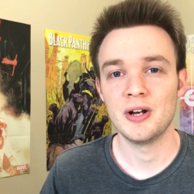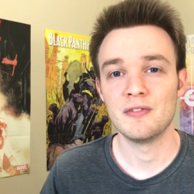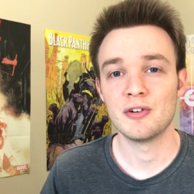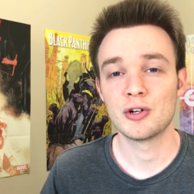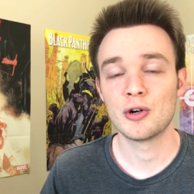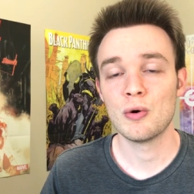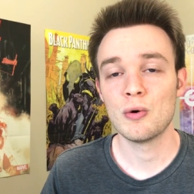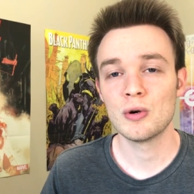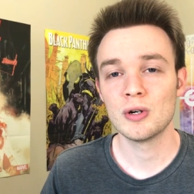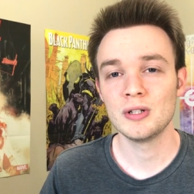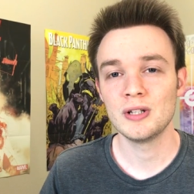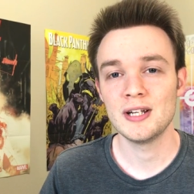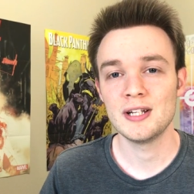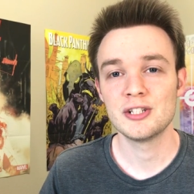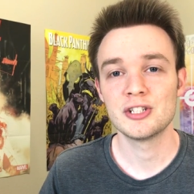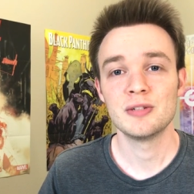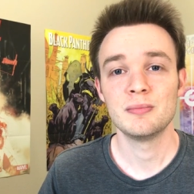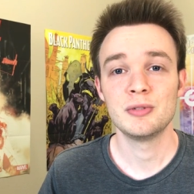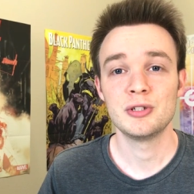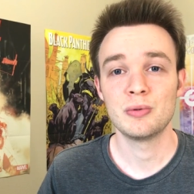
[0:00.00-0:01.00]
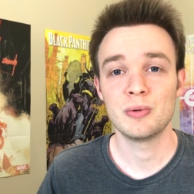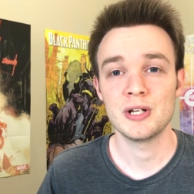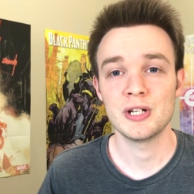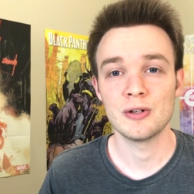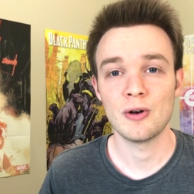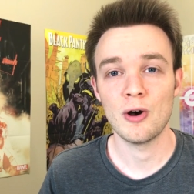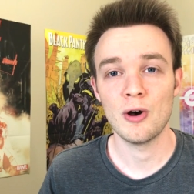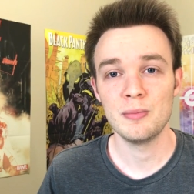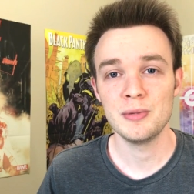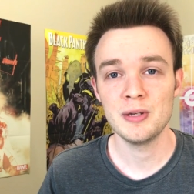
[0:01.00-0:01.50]
of a correlation between
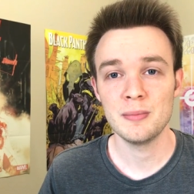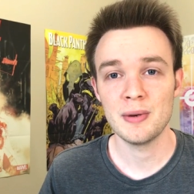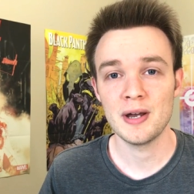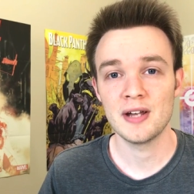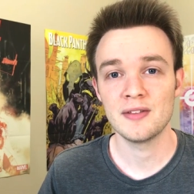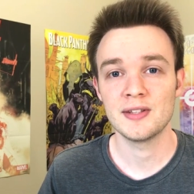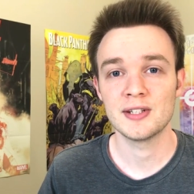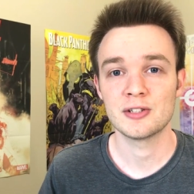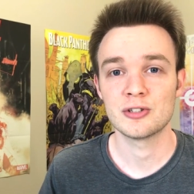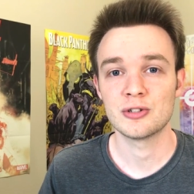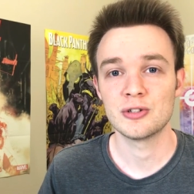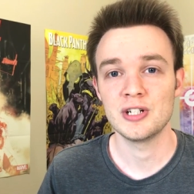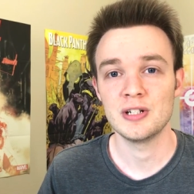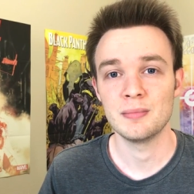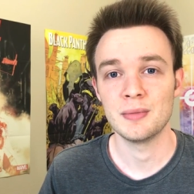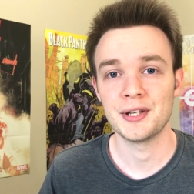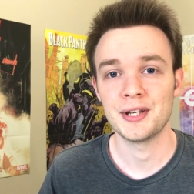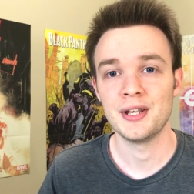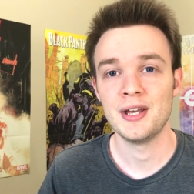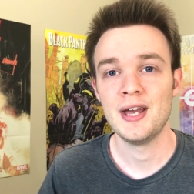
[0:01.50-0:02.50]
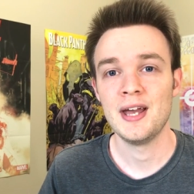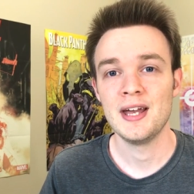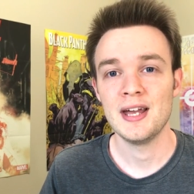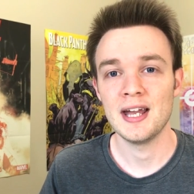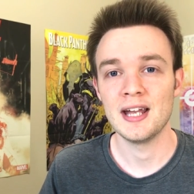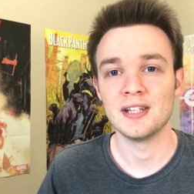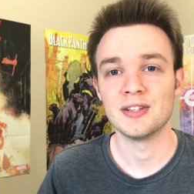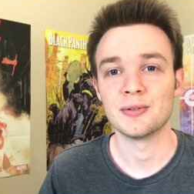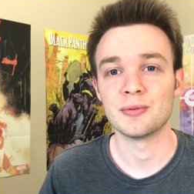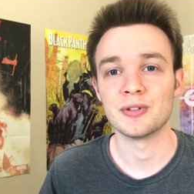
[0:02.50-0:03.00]
homeopathic treatment
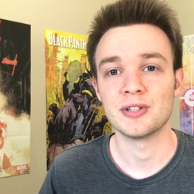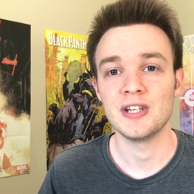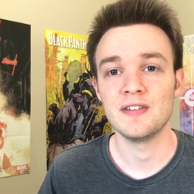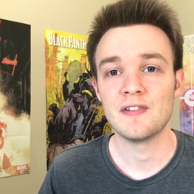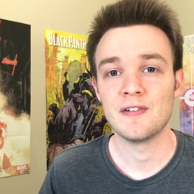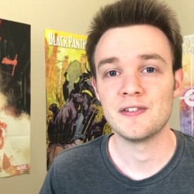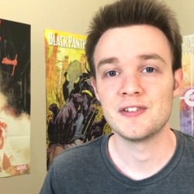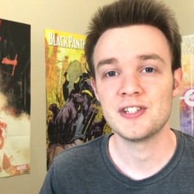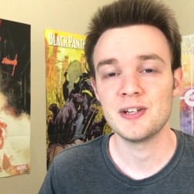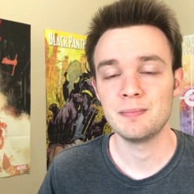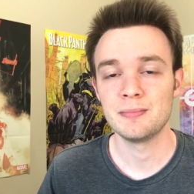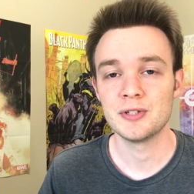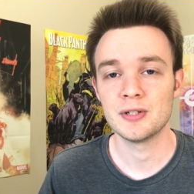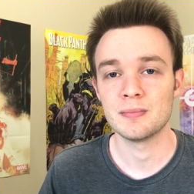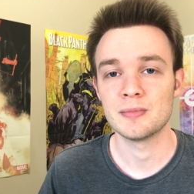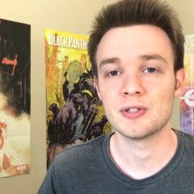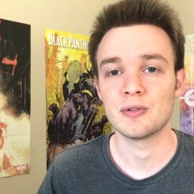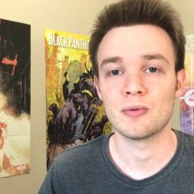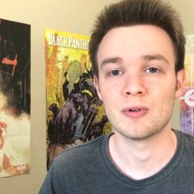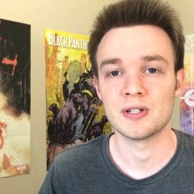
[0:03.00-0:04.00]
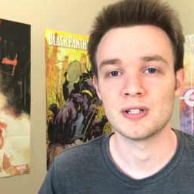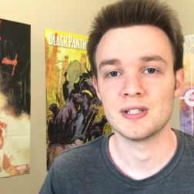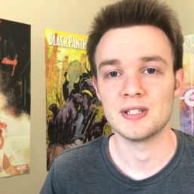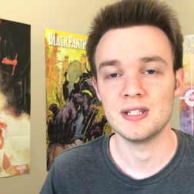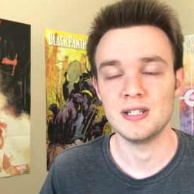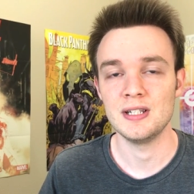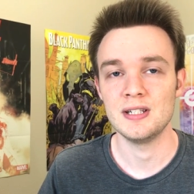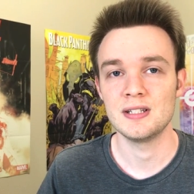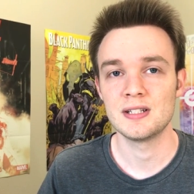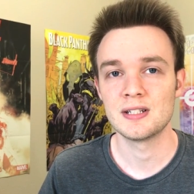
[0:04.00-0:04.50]
and the relief of symptoms or
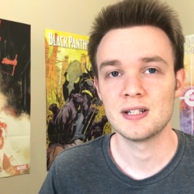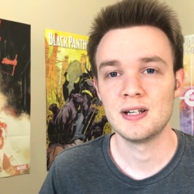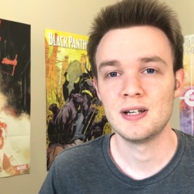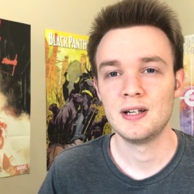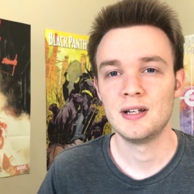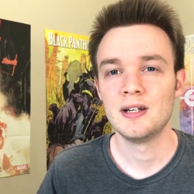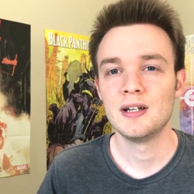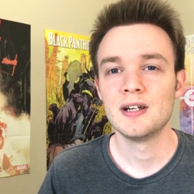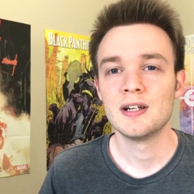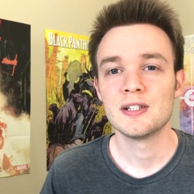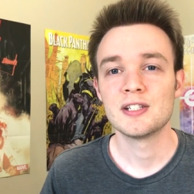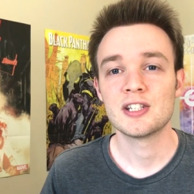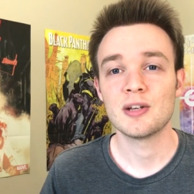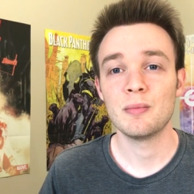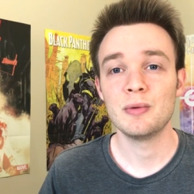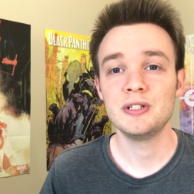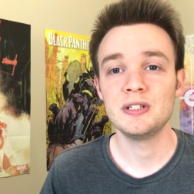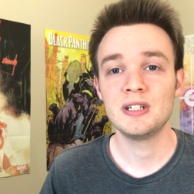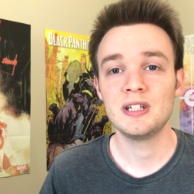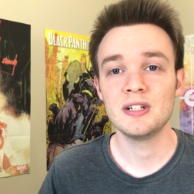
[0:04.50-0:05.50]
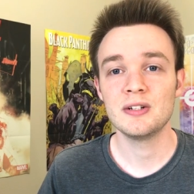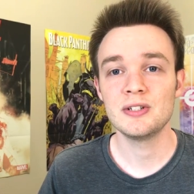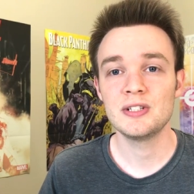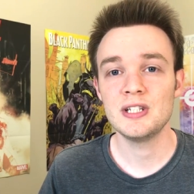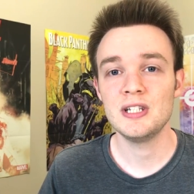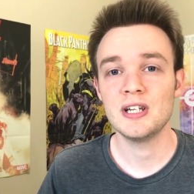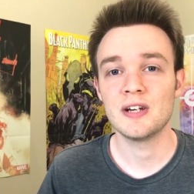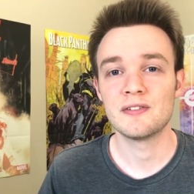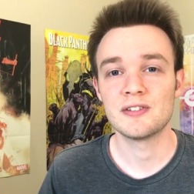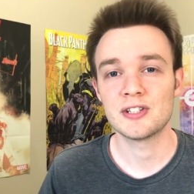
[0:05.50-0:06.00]
disease. Someone
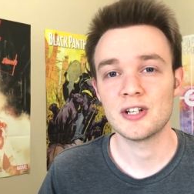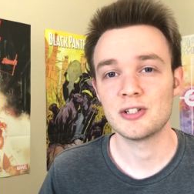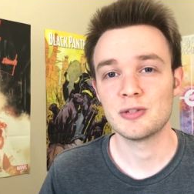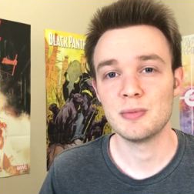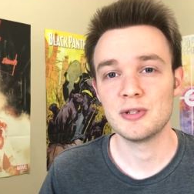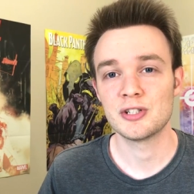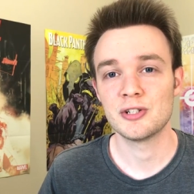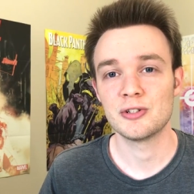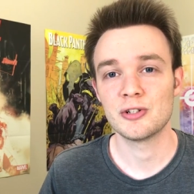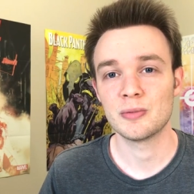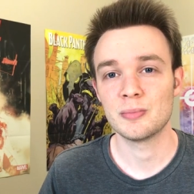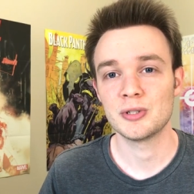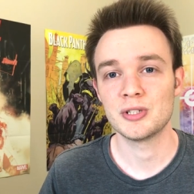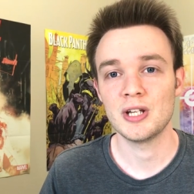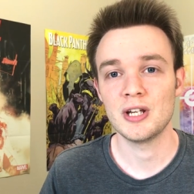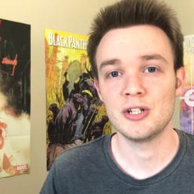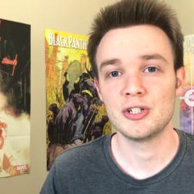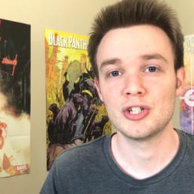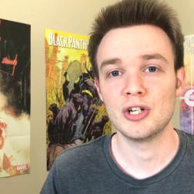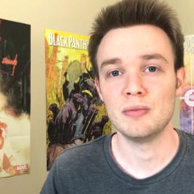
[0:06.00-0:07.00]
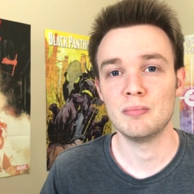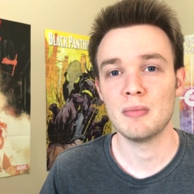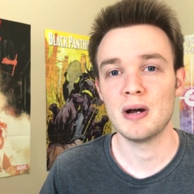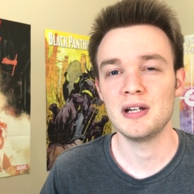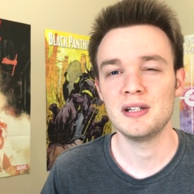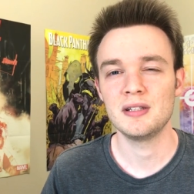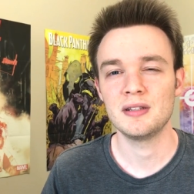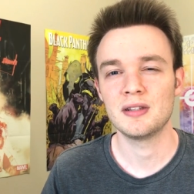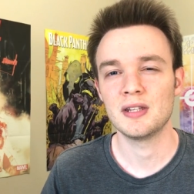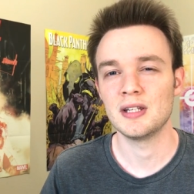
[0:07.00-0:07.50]
guilty of such misinterpretation
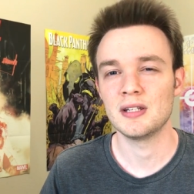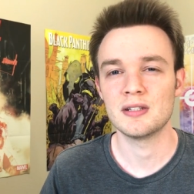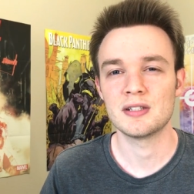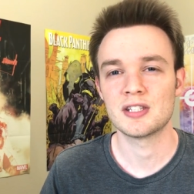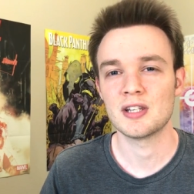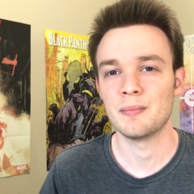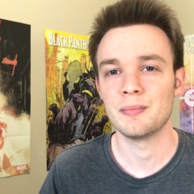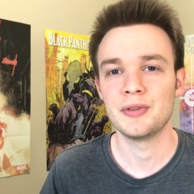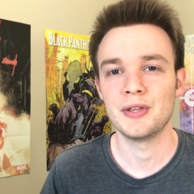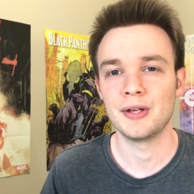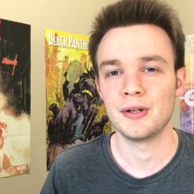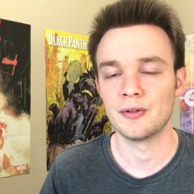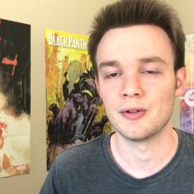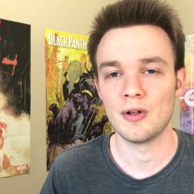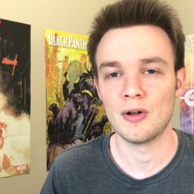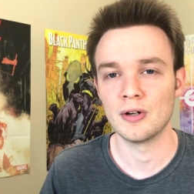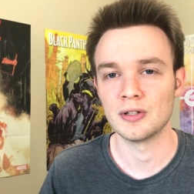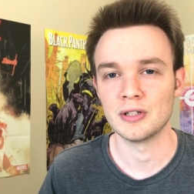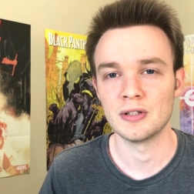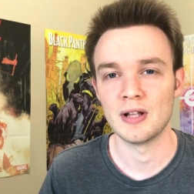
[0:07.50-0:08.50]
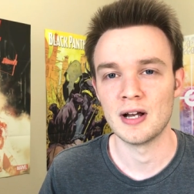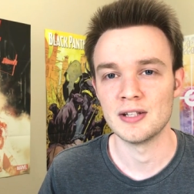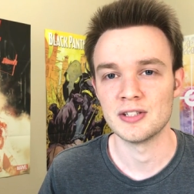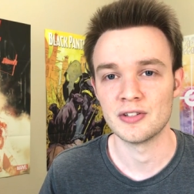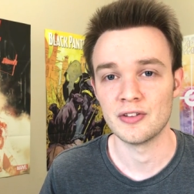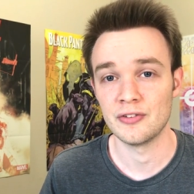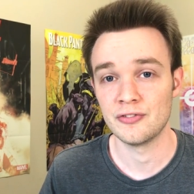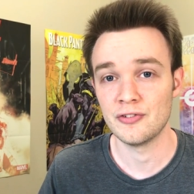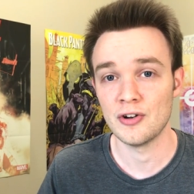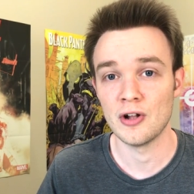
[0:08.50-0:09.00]
might think something along the lines of
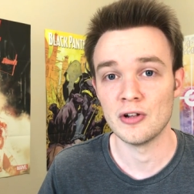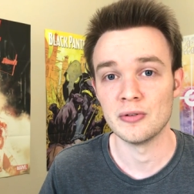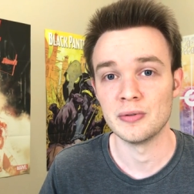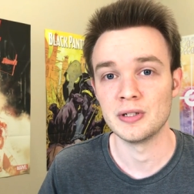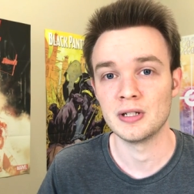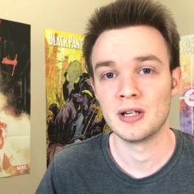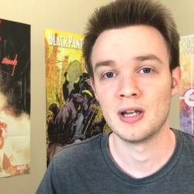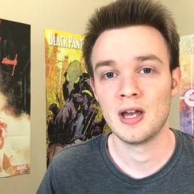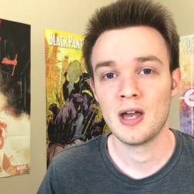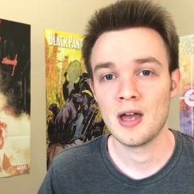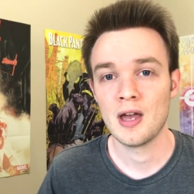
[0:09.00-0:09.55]
the following